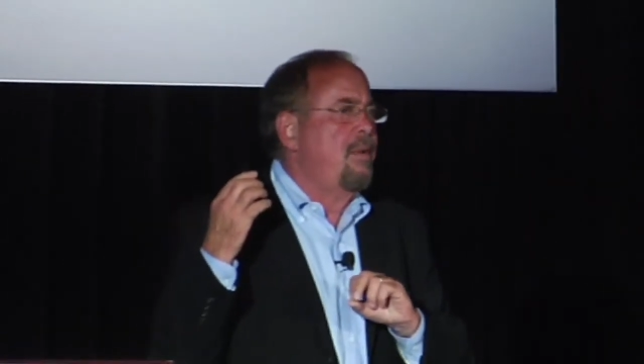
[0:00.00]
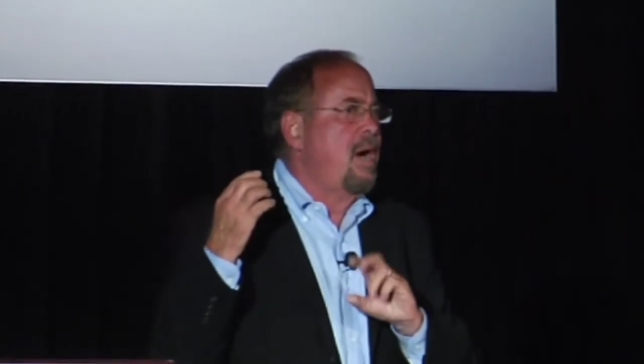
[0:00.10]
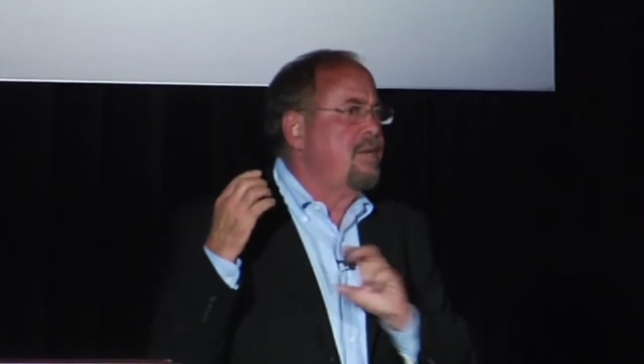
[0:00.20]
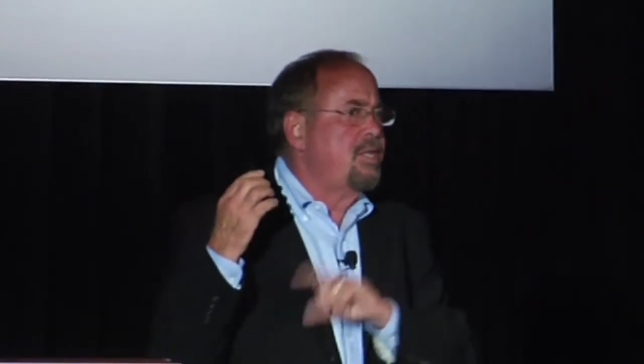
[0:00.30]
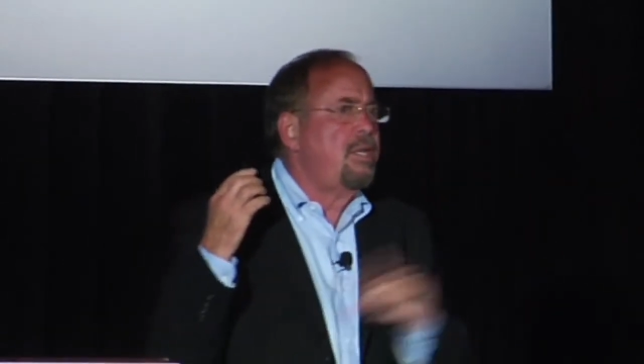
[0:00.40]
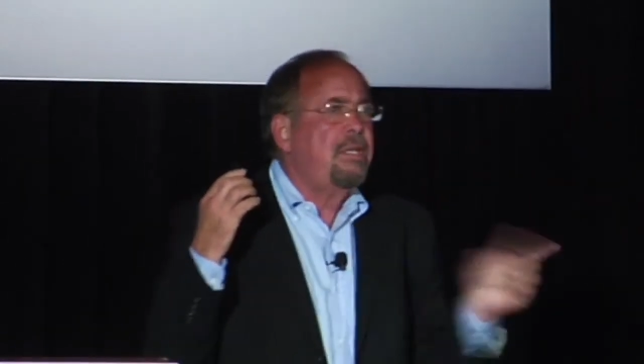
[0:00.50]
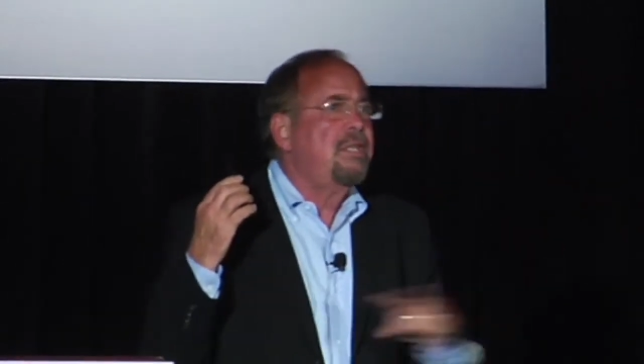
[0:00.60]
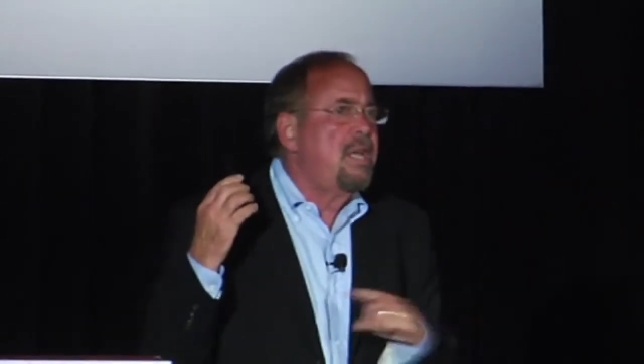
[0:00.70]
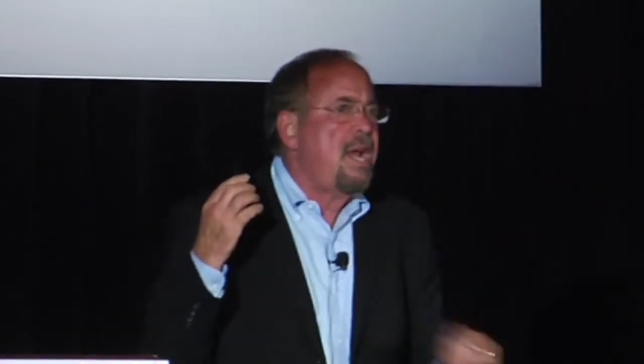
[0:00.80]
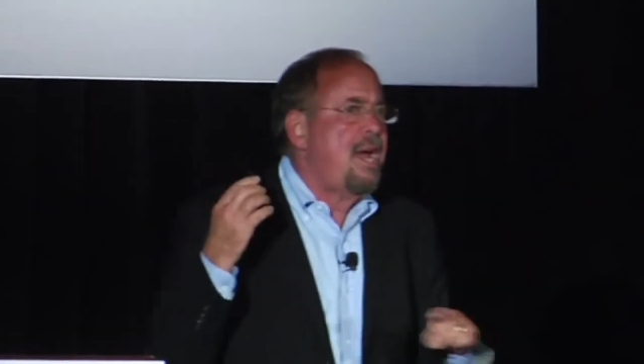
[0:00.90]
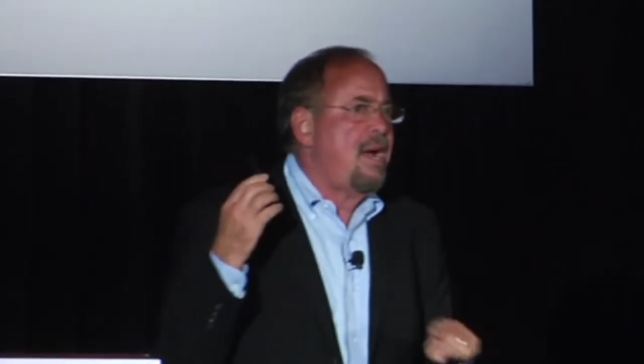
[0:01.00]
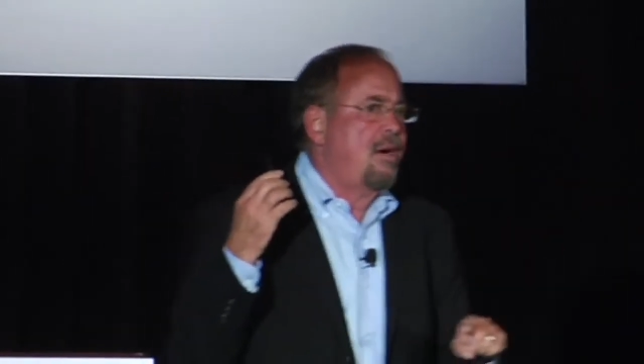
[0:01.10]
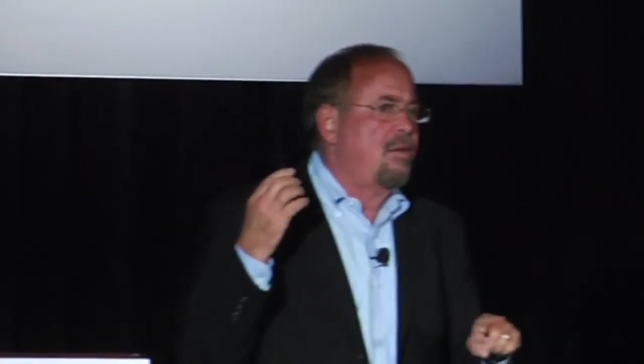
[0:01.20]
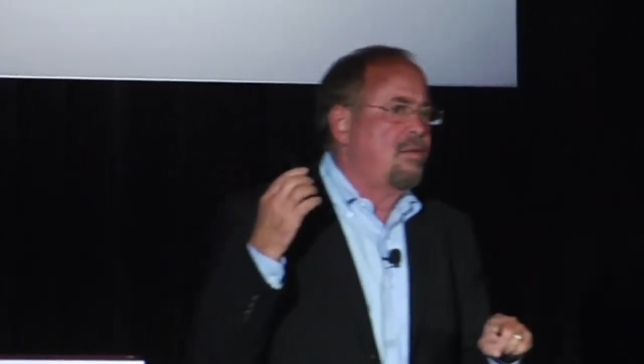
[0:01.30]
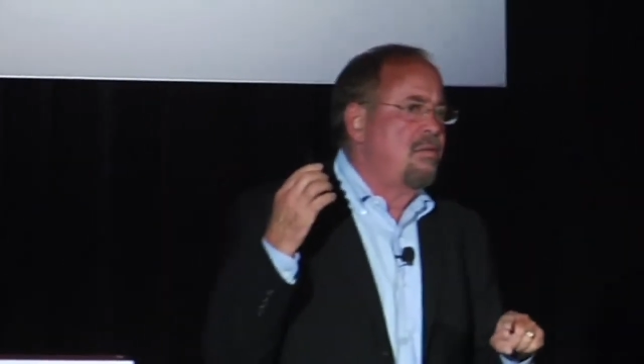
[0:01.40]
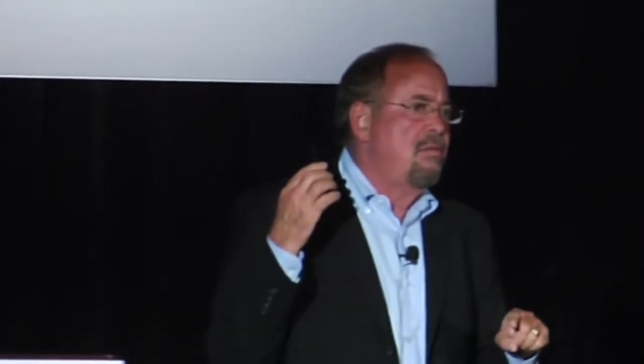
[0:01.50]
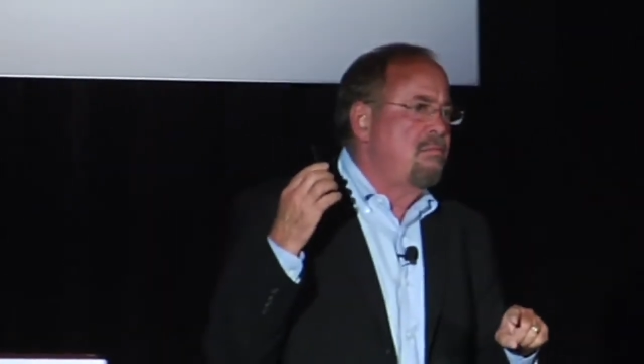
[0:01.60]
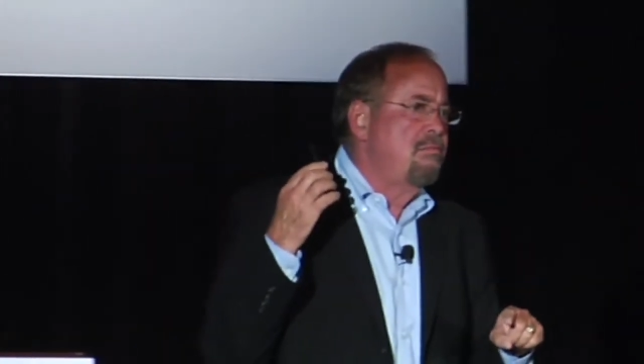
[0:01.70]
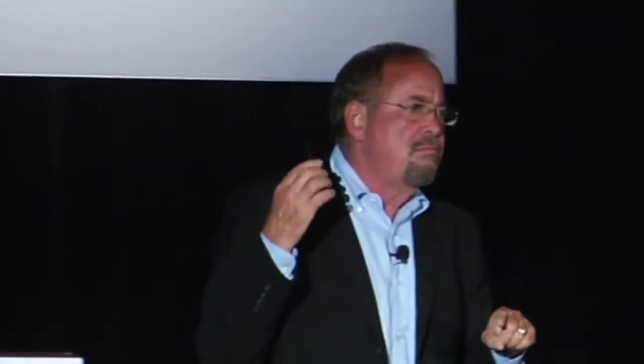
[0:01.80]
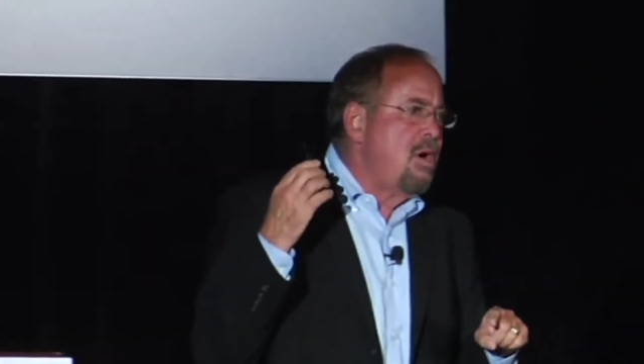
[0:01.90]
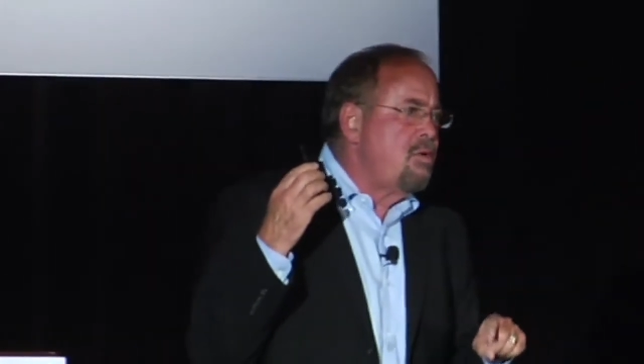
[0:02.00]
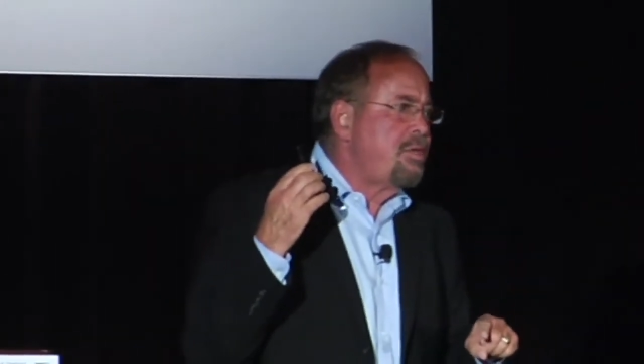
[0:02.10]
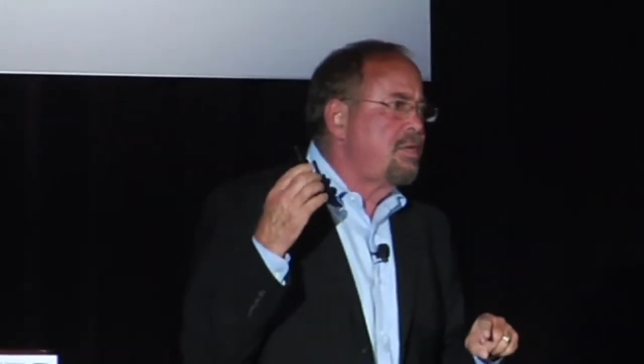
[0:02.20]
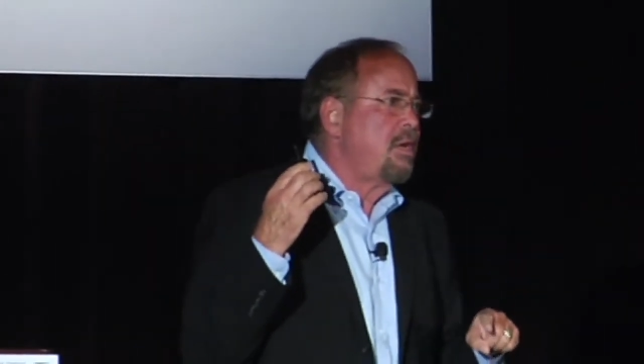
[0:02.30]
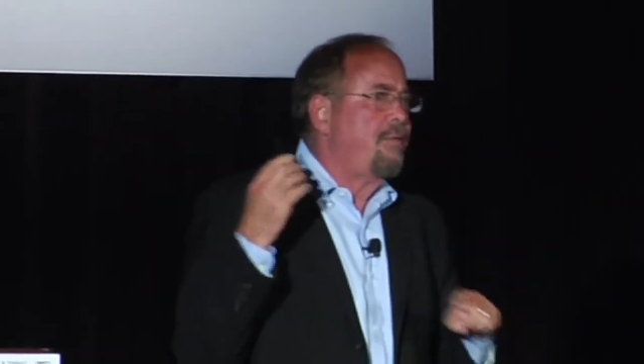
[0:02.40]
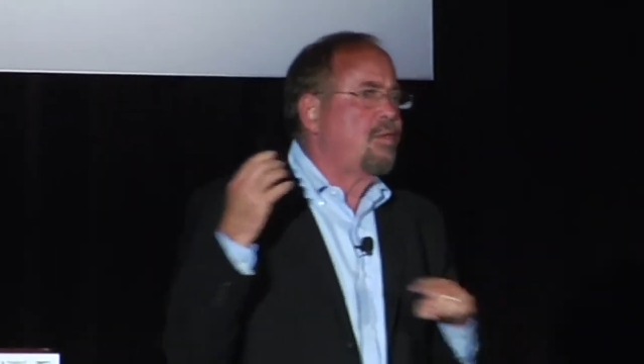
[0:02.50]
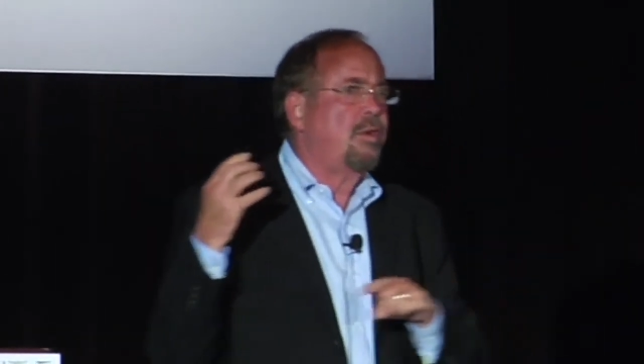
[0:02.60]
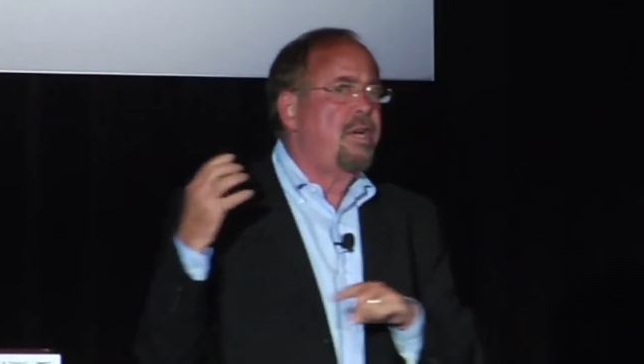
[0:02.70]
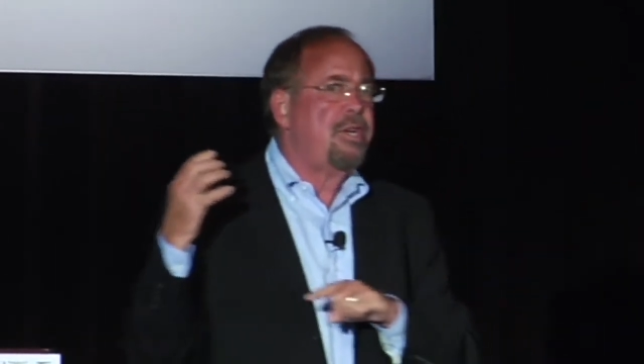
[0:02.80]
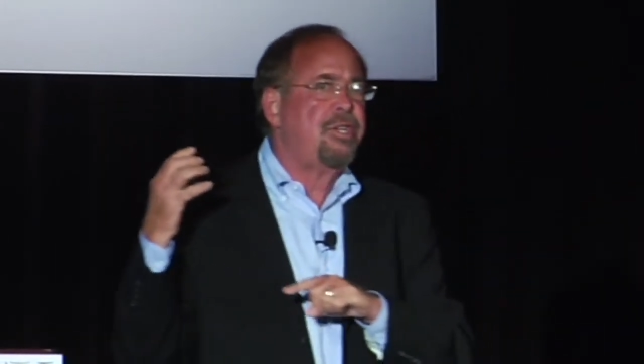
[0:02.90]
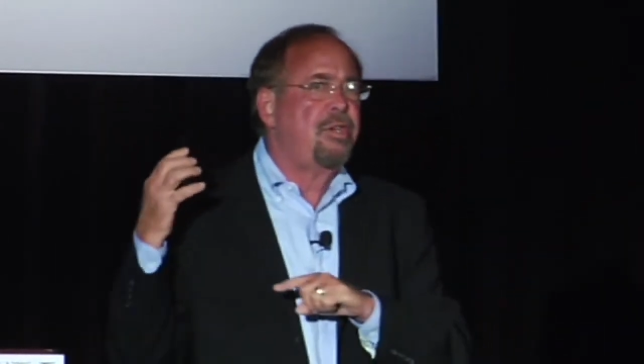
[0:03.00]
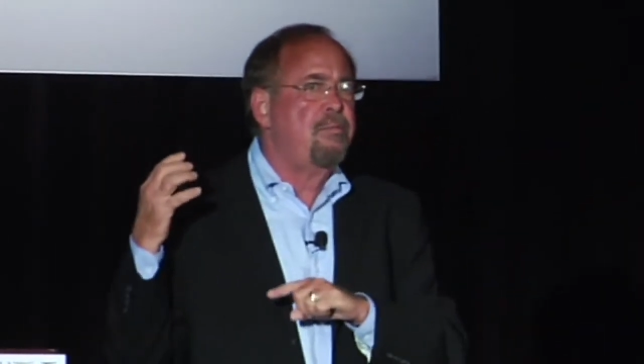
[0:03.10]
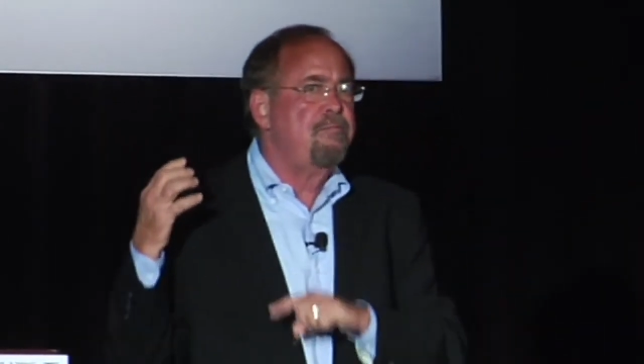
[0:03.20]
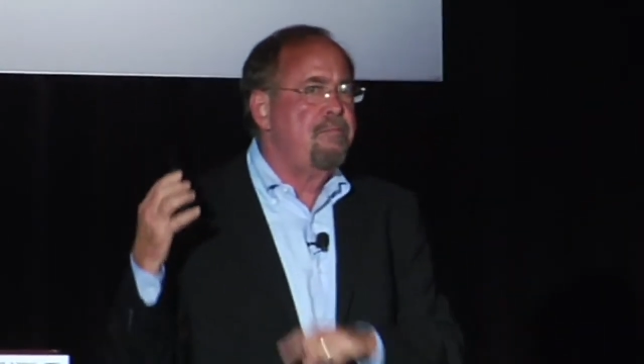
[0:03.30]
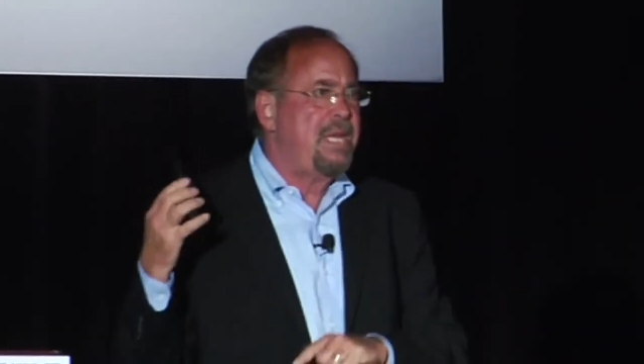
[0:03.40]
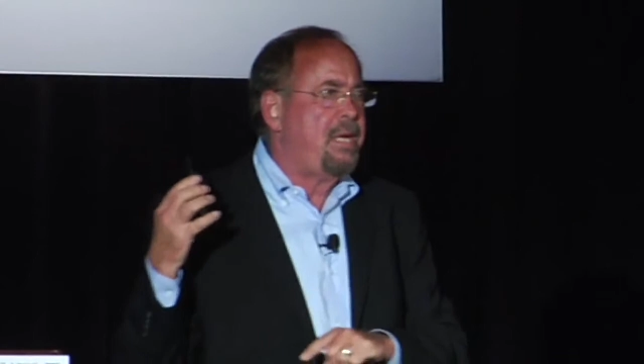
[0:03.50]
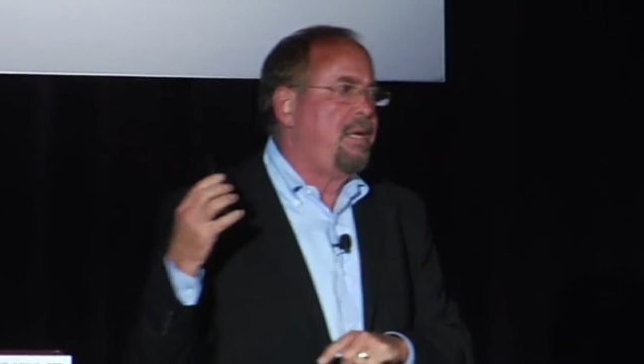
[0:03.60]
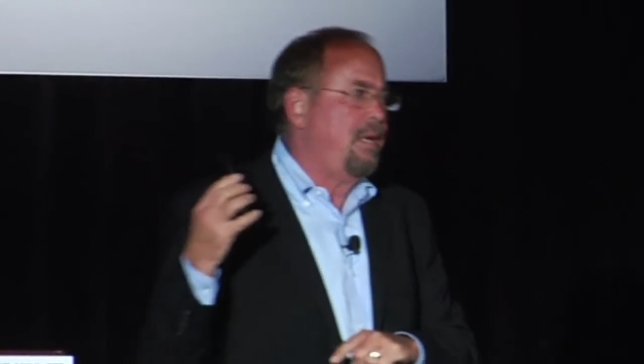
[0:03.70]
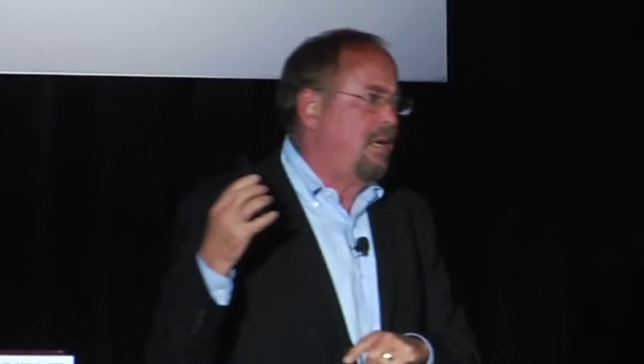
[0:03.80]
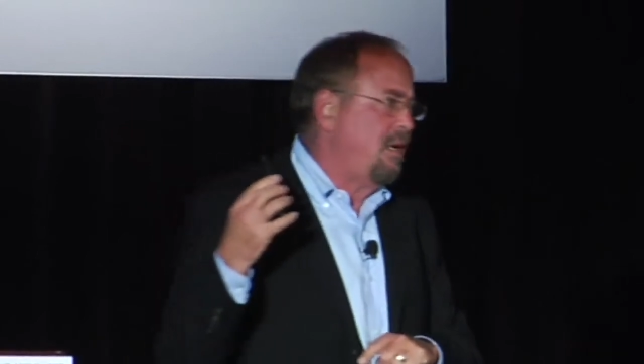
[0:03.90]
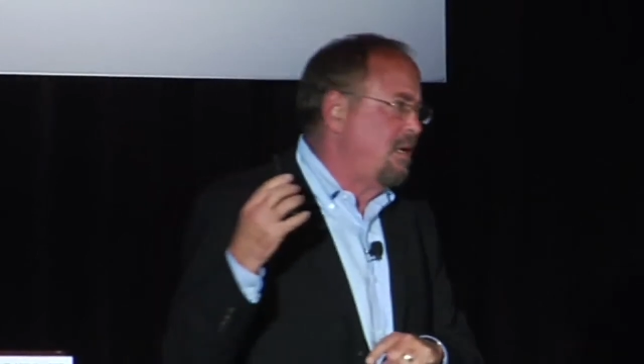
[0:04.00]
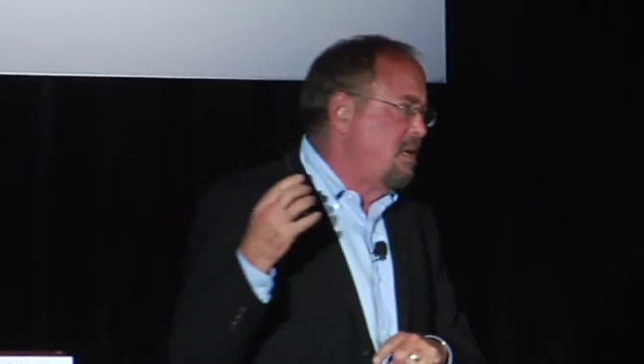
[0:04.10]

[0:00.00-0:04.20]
Until now, most of traditional media